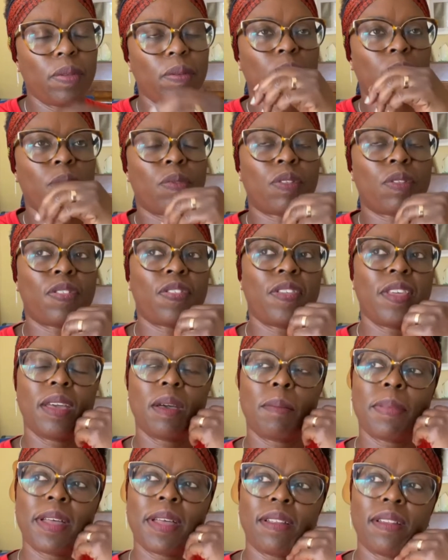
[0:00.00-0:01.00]
the thing
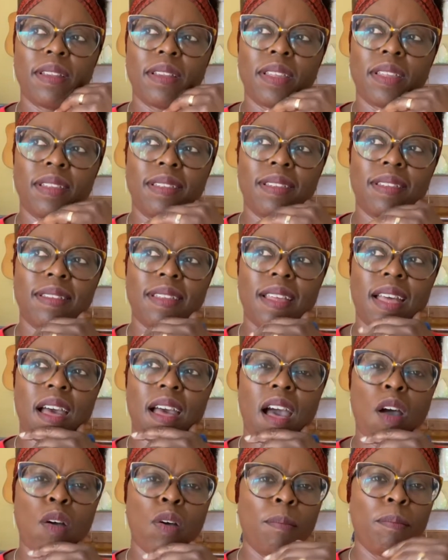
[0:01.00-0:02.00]
about this is that
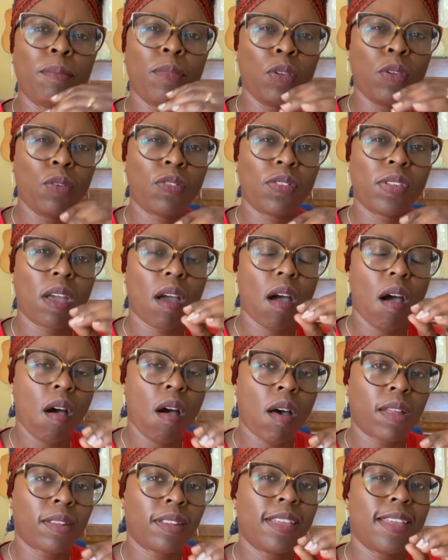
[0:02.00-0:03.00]
our music
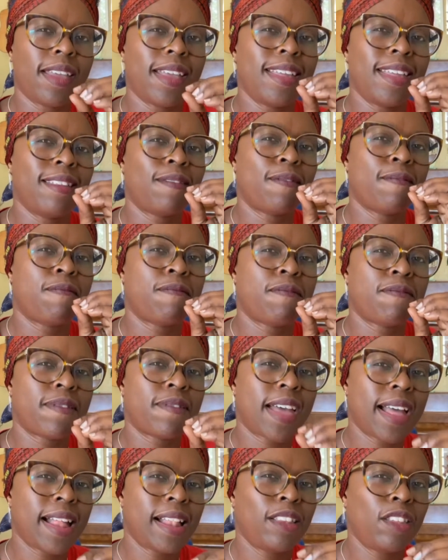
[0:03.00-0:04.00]
art is
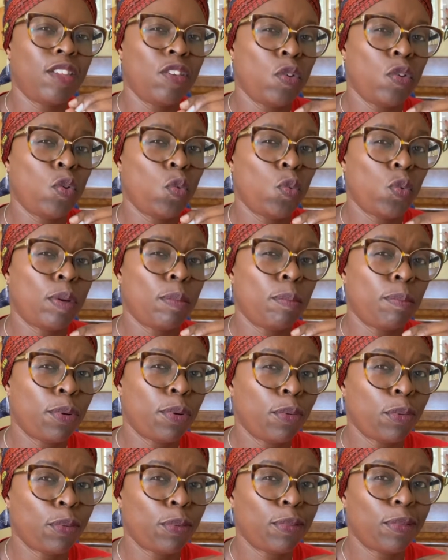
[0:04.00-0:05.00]

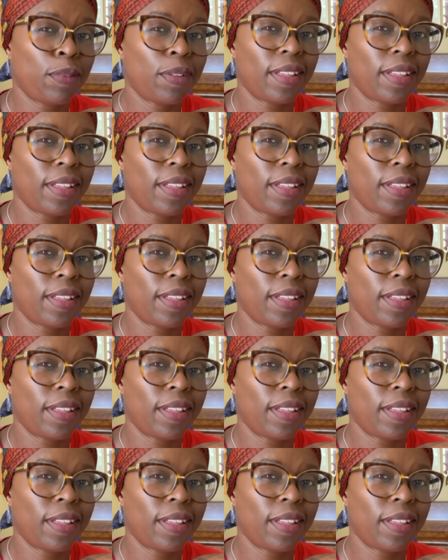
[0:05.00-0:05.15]
valuable.